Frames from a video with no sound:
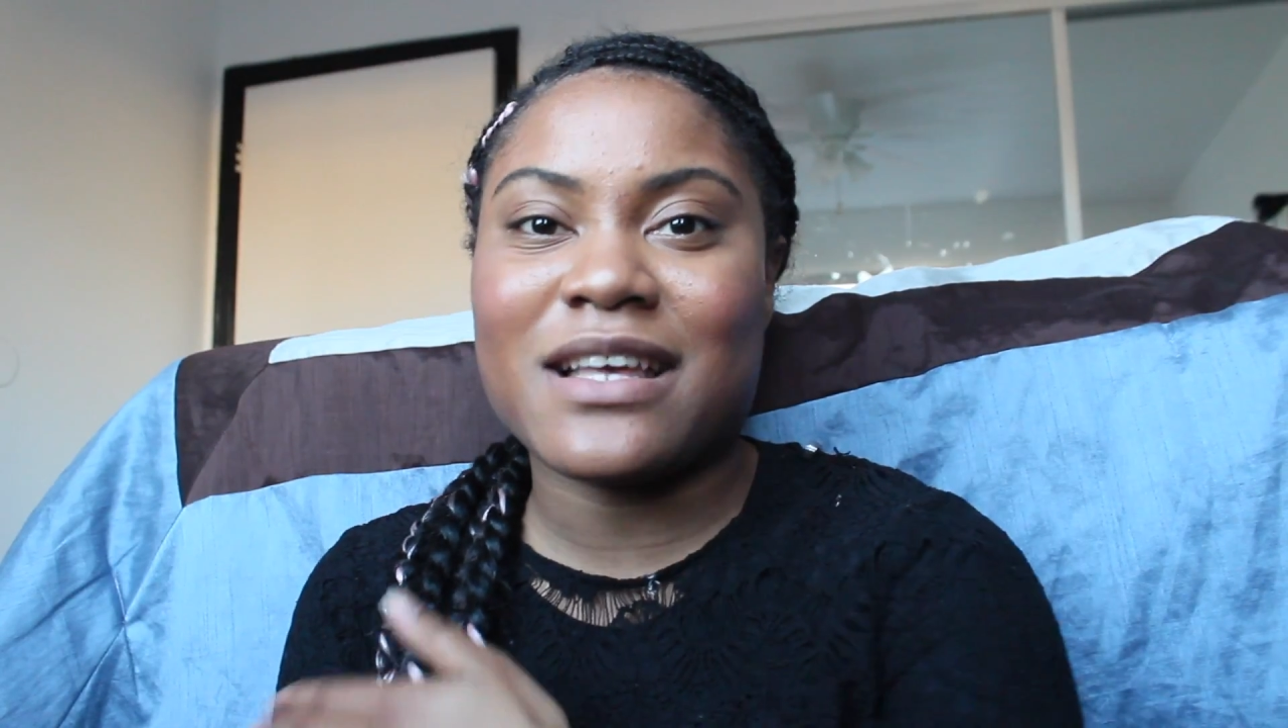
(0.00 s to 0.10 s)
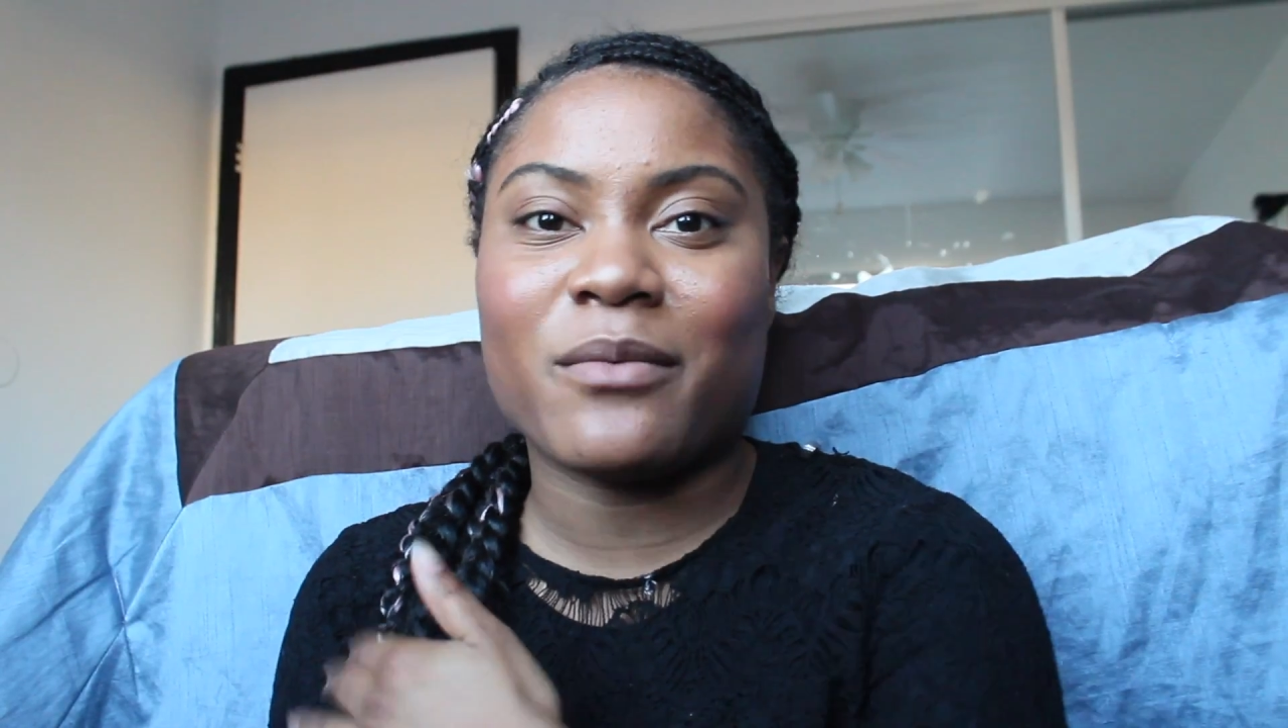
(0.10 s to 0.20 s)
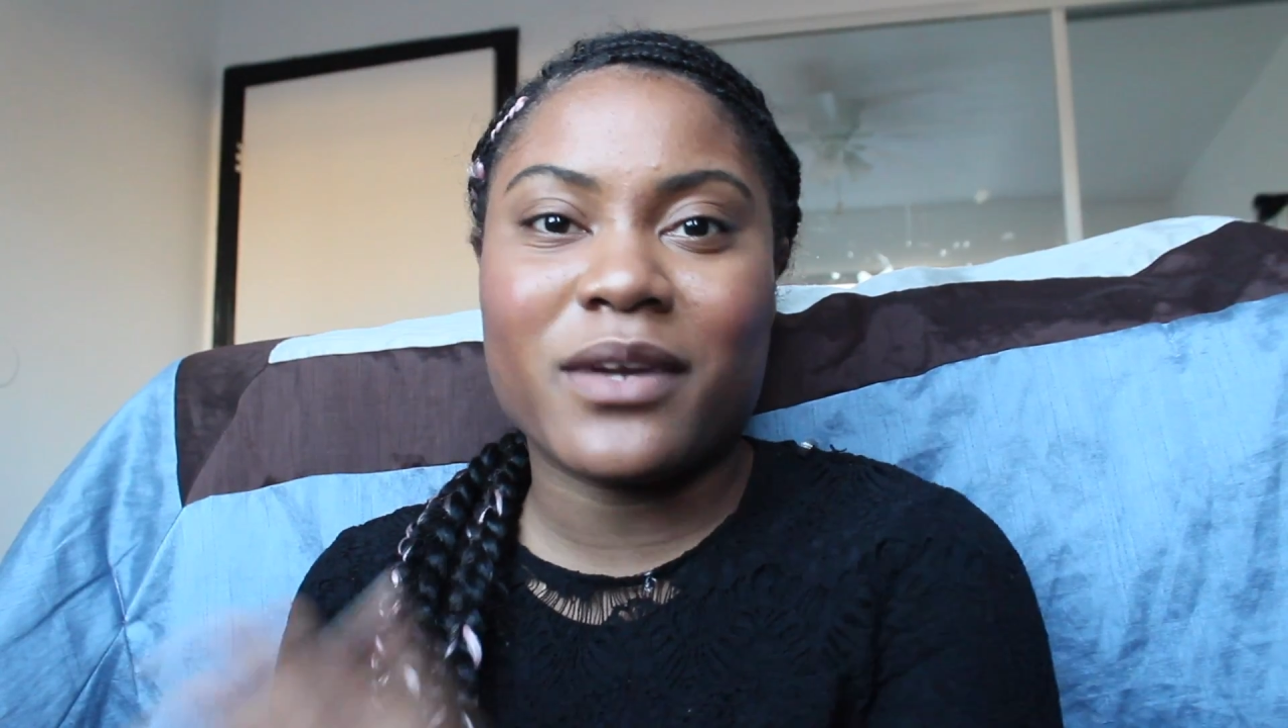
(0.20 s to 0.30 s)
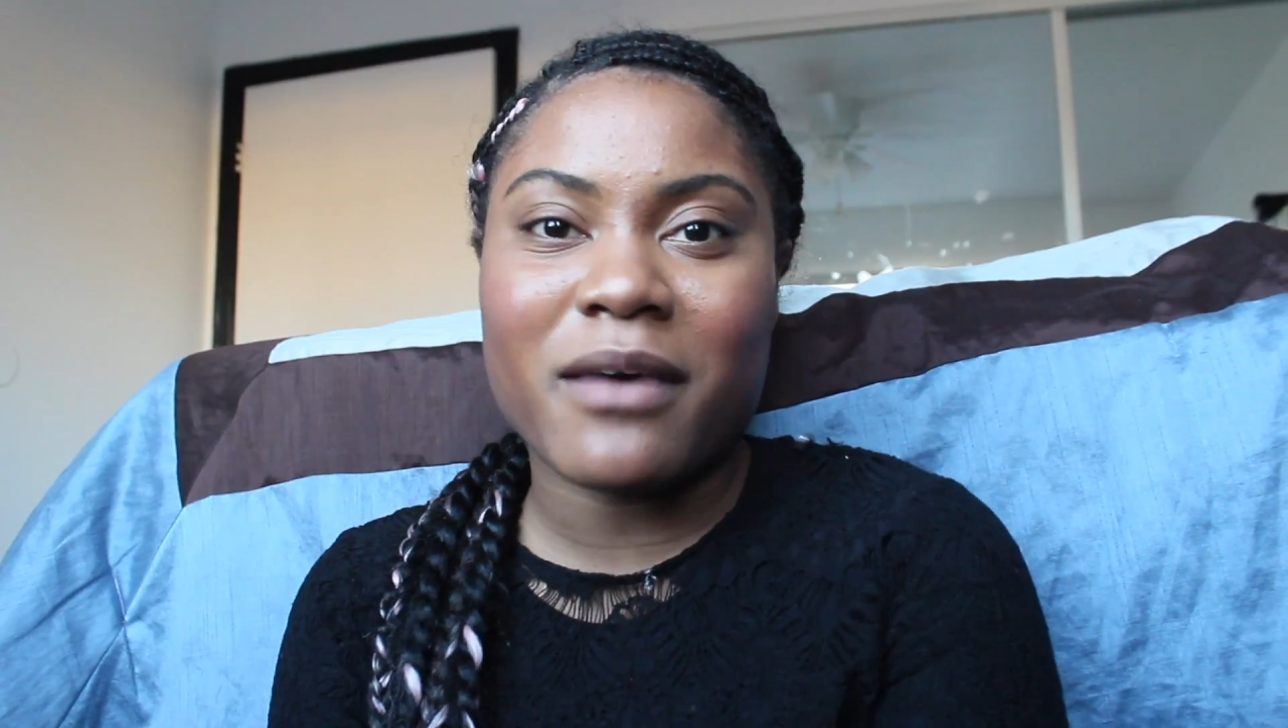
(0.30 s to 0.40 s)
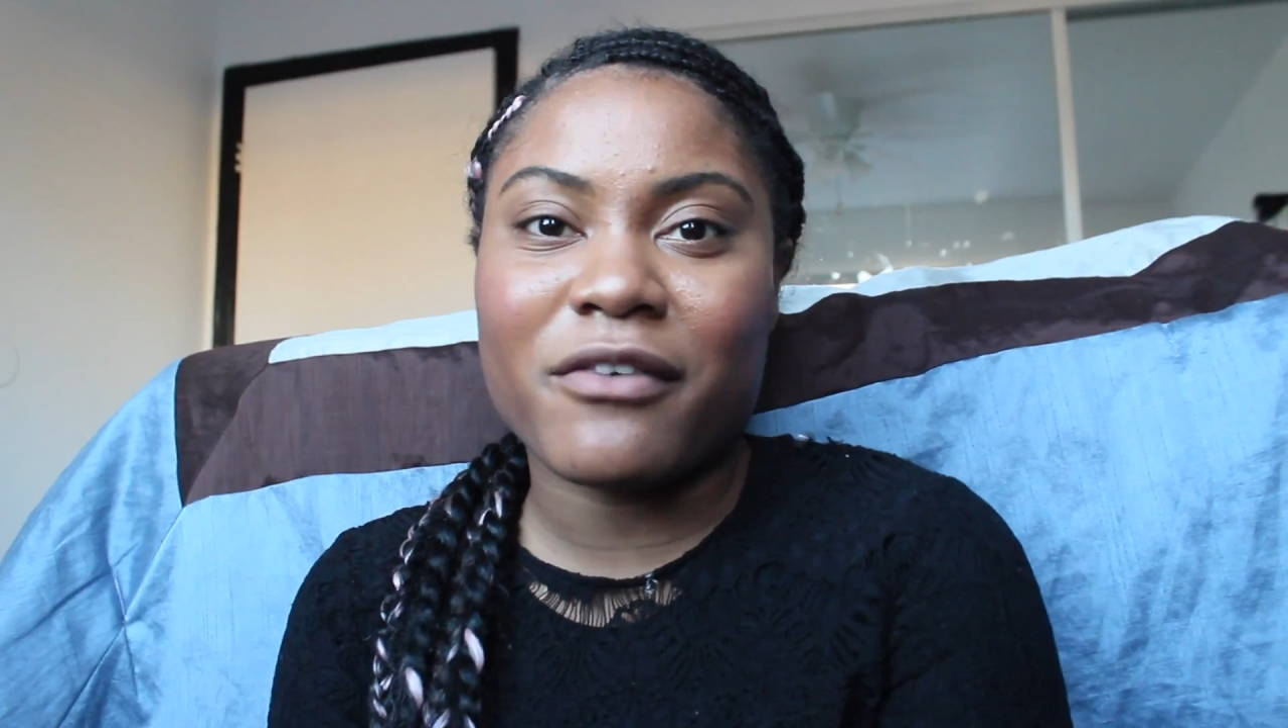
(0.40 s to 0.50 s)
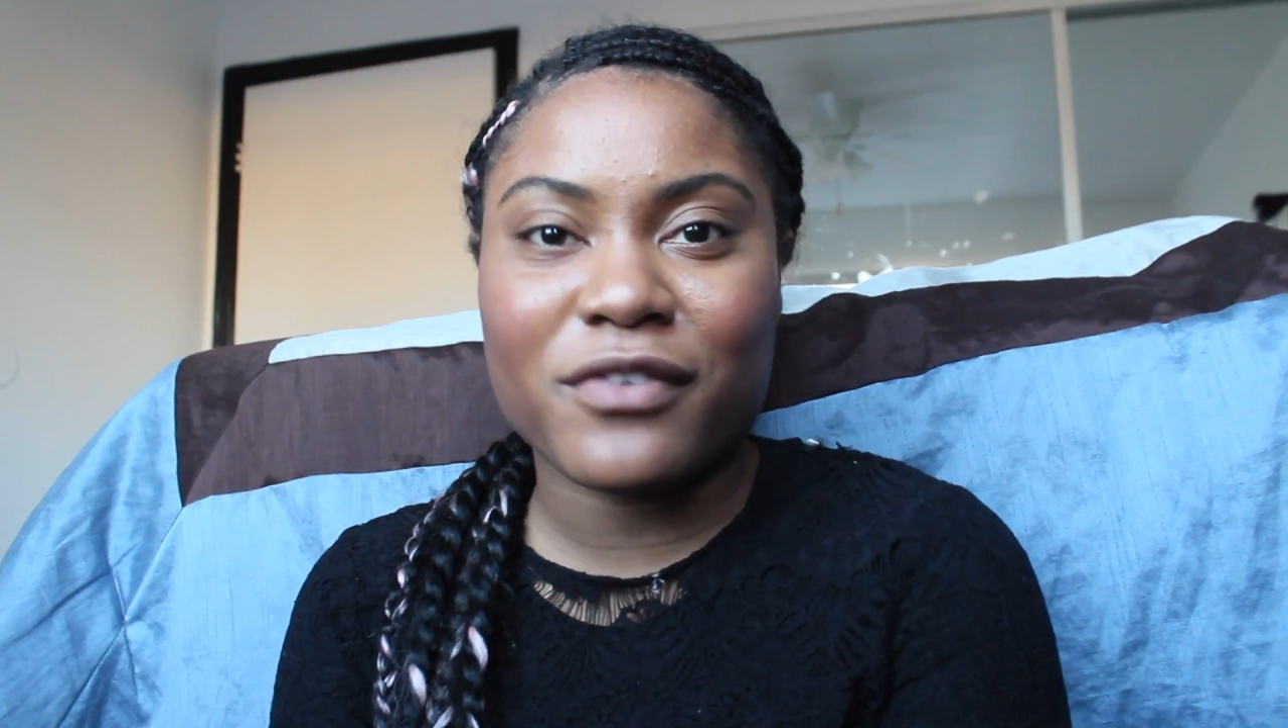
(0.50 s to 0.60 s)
that one of my